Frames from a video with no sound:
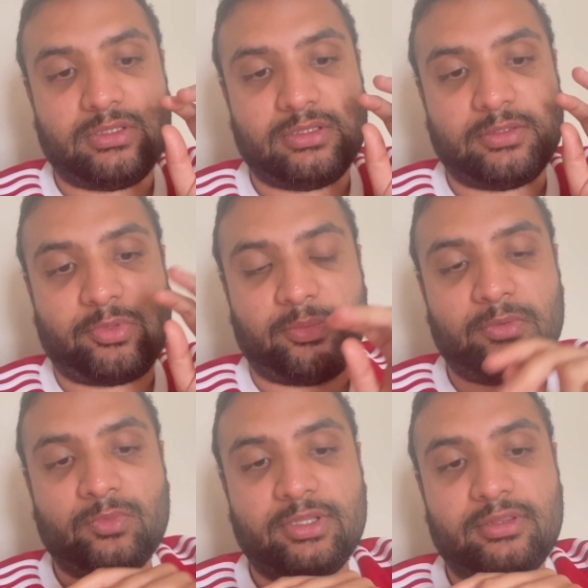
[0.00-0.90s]
the
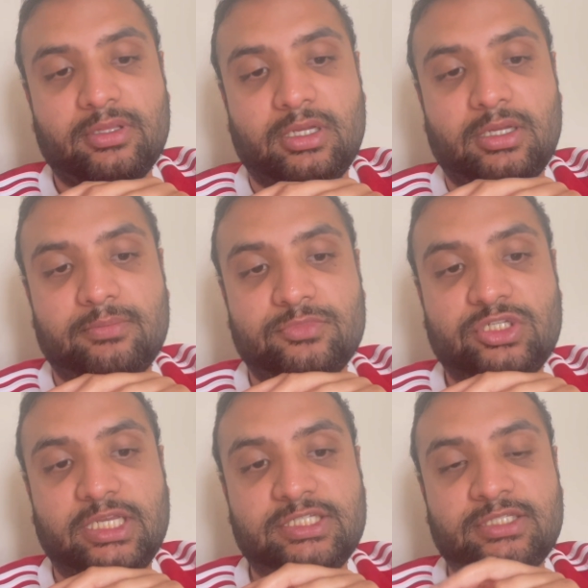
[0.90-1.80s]
problem with
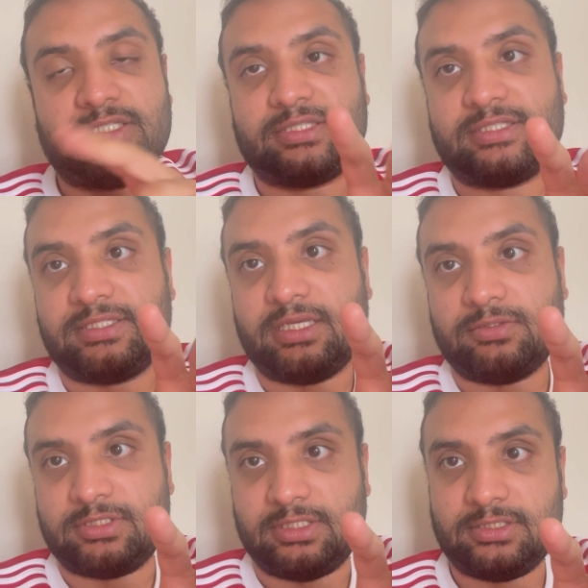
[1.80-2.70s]
changing just the
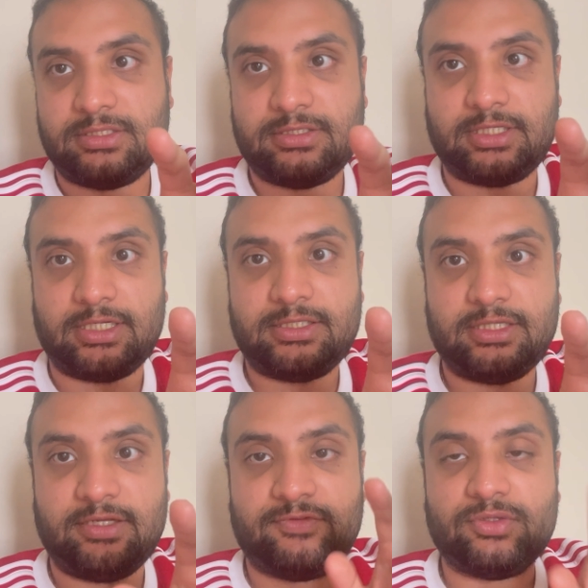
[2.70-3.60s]
cells is that
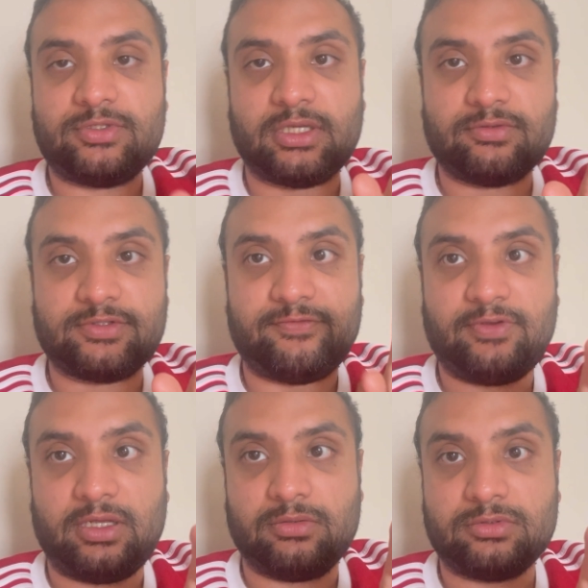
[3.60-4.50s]
if two cells have
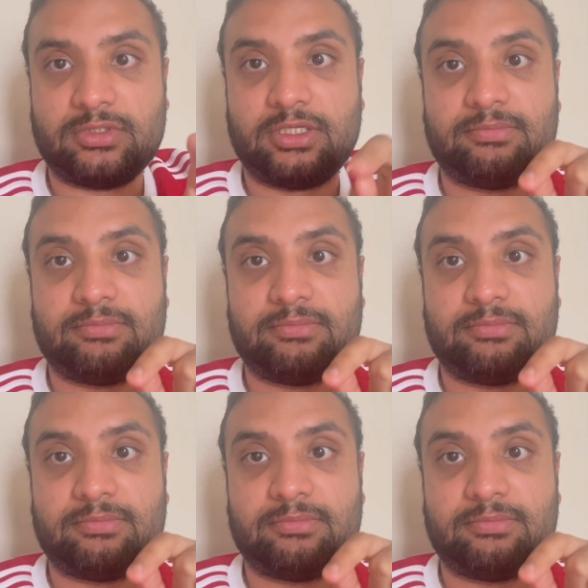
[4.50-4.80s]
failed,